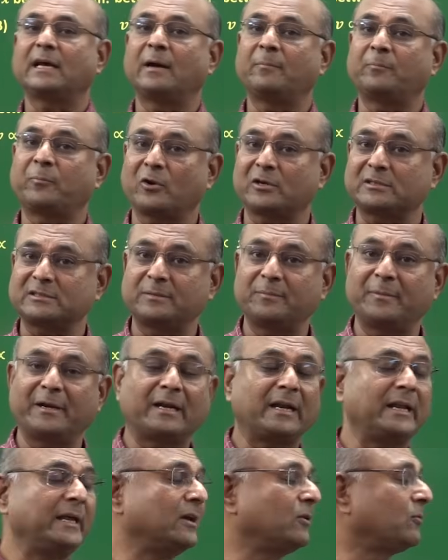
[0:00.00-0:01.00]

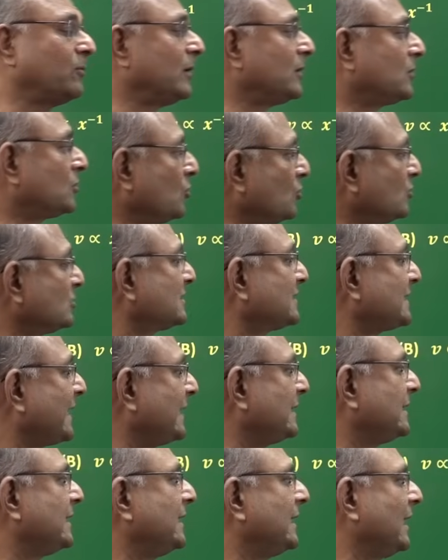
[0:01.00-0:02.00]
approximately equal to
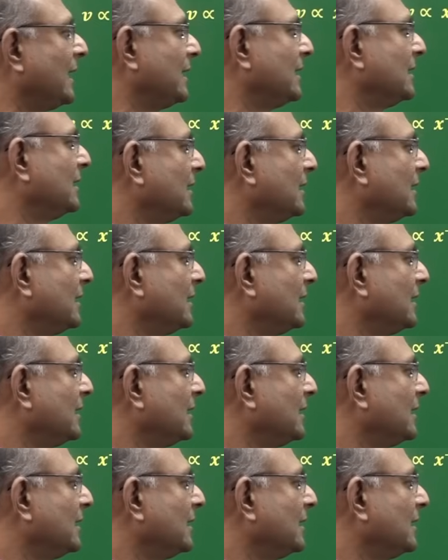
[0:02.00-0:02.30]
sin theta.